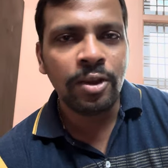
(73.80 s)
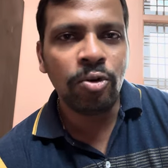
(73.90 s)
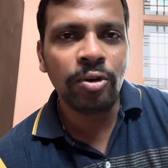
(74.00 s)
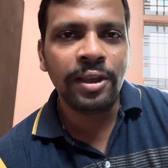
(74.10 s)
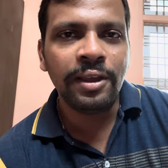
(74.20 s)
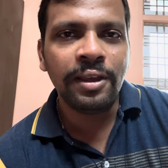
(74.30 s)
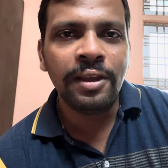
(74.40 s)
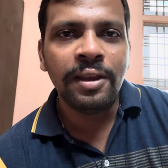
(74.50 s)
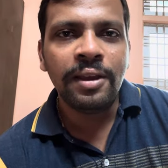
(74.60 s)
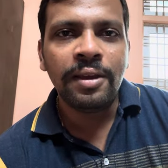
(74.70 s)
Okay,
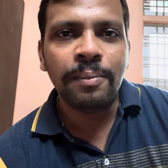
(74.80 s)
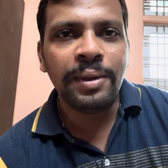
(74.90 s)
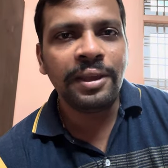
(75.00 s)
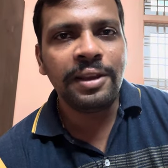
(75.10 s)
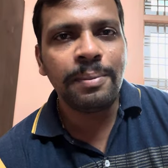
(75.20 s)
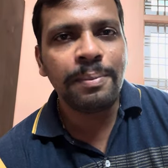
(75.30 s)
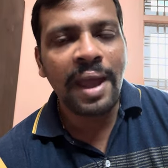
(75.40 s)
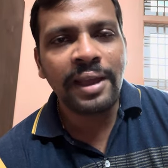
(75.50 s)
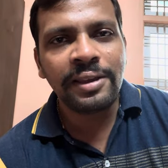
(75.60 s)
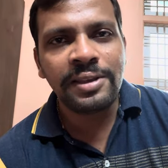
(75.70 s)
being in a
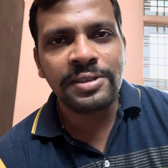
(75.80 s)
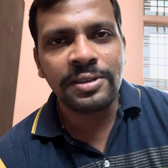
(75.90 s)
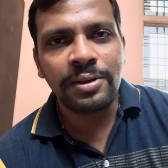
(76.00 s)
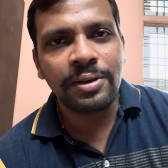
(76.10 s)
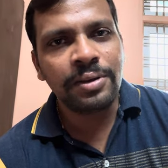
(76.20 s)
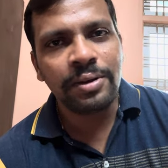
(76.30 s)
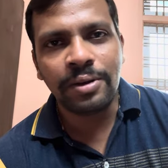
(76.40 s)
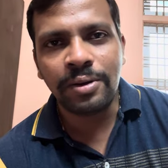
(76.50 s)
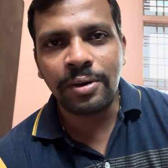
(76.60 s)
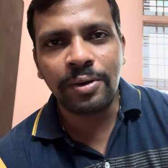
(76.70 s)
bank is a
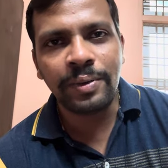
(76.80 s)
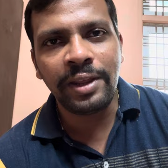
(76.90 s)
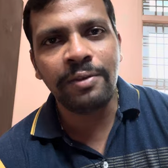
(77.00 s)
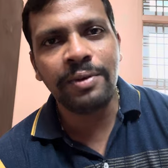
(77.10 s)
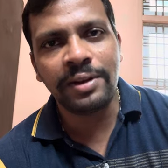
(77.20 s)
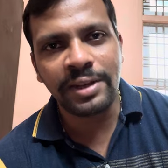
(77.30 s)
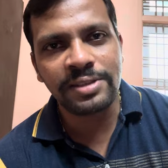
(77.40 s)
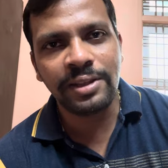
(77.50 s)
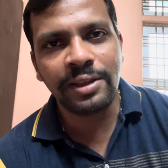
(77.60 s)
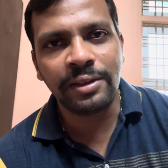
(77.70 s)
very
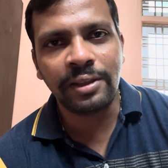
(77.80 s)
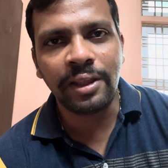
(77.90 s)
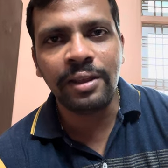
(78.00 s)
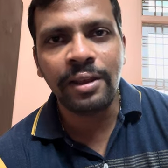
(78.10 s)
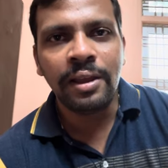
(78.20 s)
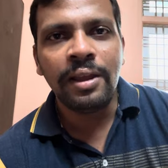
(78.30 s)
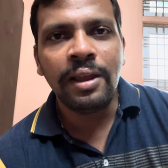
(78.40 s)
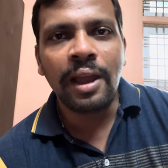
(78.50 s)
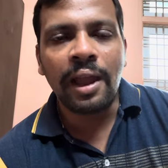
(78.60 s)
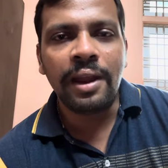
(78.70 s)
fantastic thing,
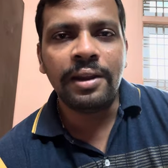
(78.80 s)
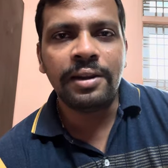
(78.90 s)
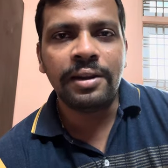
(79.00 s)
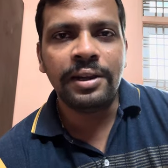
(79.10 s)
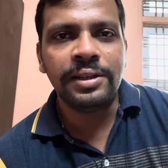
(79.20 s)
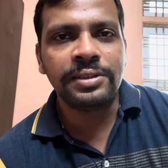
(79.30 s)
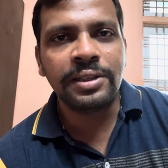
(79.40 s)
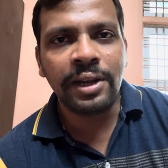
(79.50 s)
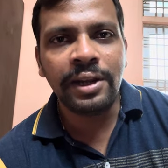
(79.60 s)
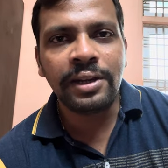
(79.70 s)
and it is
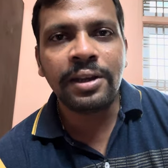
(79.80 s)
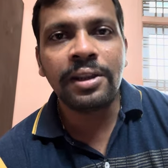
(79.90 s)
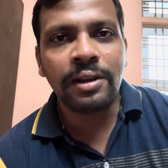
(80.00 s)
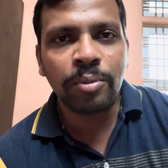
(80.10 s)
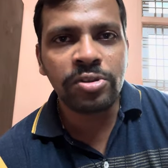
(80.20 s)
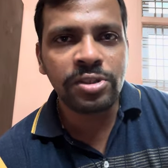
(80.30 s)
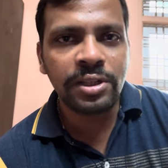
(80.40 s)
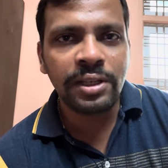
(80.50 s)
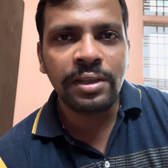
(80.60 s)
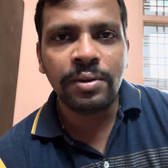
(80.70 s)
great career
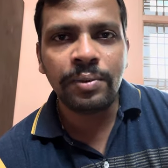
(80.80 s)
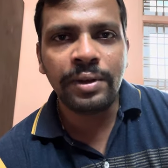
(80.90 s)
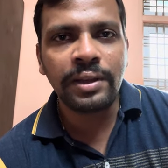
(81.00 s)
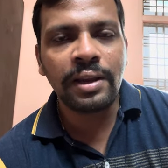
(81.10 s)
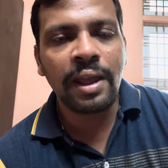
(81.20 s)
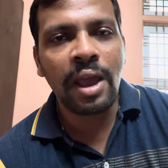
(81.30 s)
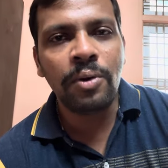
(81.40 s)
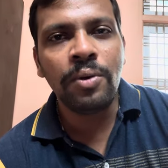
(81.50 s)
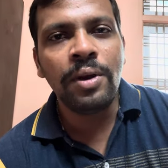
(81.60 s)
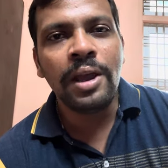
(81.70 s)
opportunity one can
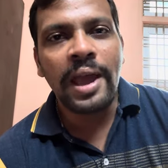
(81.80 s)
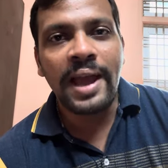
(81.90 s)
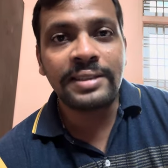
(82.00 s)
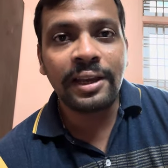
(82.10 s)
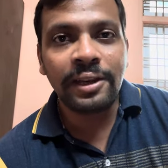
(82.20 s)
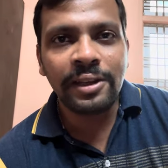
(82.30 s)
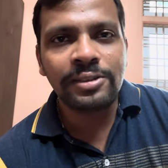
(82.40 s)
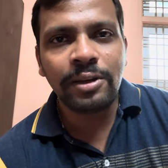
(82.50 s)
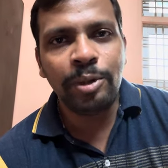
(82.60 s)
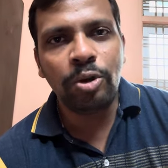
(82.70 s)
have as
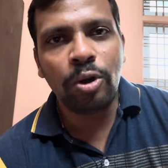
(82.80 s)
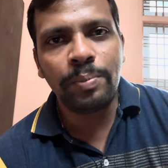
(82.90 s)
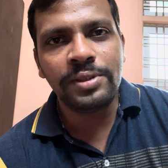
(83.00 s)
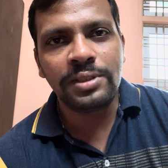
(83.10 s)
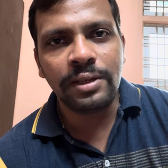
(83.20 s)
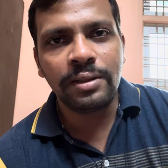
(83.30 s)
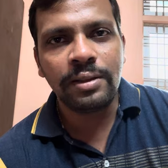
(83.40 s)
agriculture field officer.